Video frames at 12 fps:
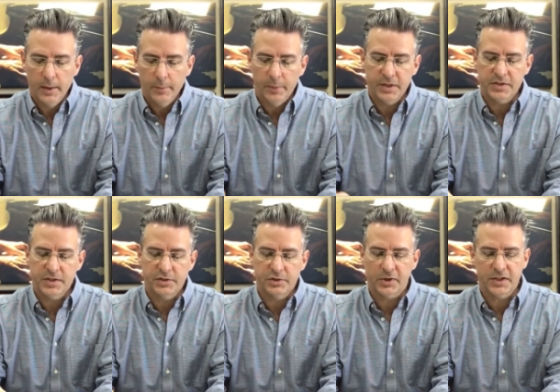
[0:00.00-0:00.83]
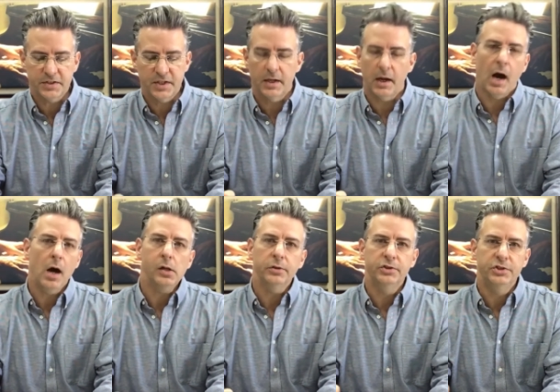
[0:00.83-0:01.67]
but has entrusted
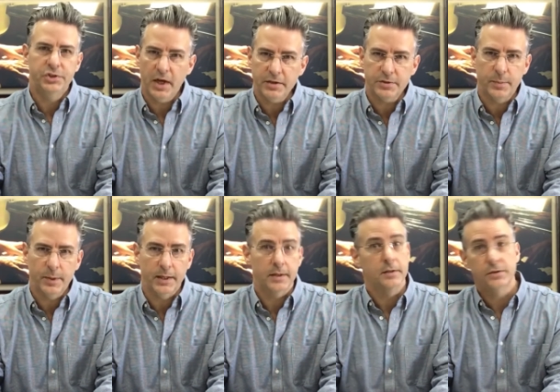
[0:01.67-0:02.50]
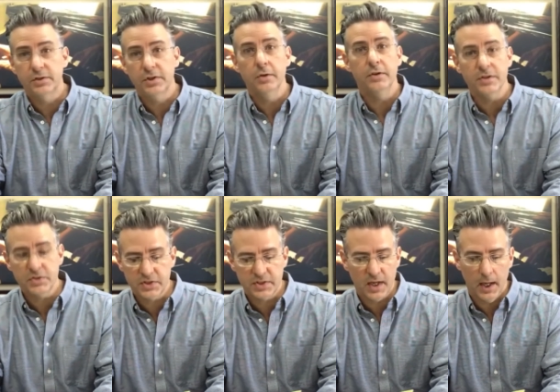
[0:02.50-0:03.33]
all judgment to the
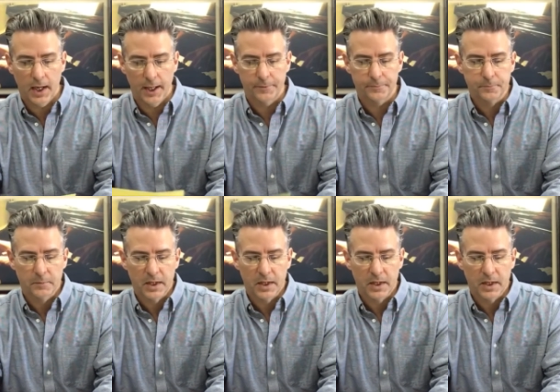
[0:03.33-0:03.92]
Son.